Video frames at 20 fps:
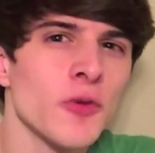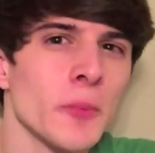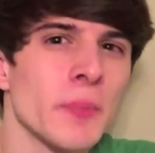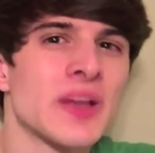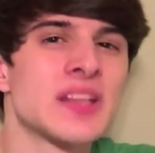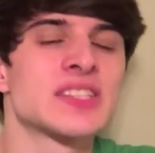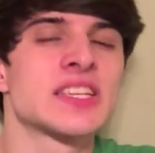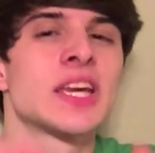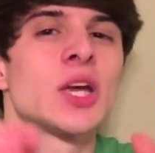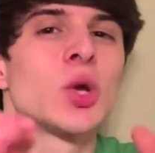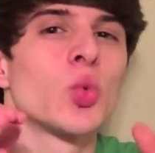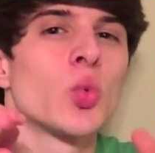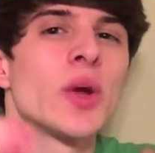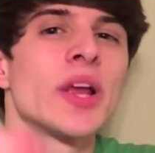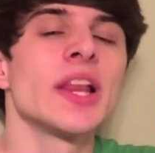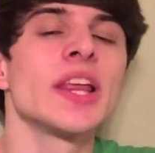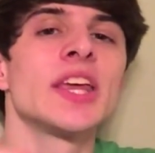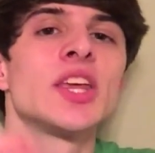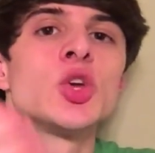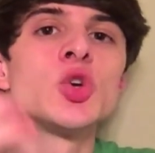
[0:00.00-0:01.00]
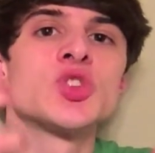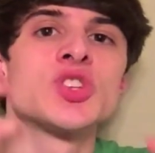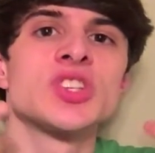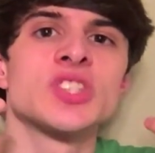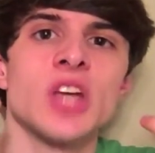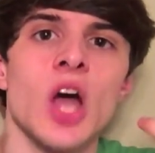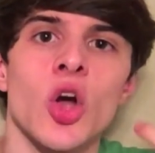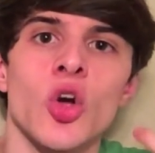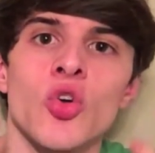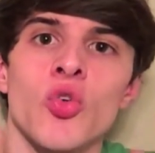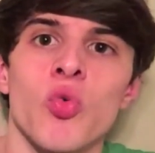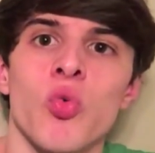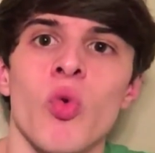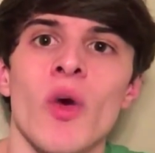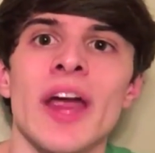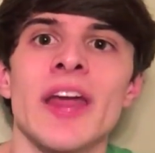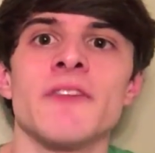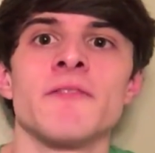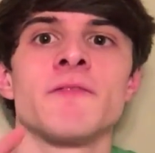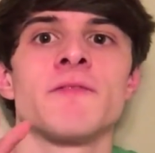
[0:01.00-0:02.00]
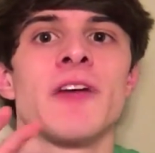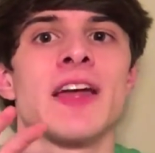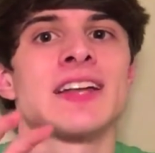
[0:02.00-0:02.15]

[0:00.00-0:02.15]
Verbinski really uses a great,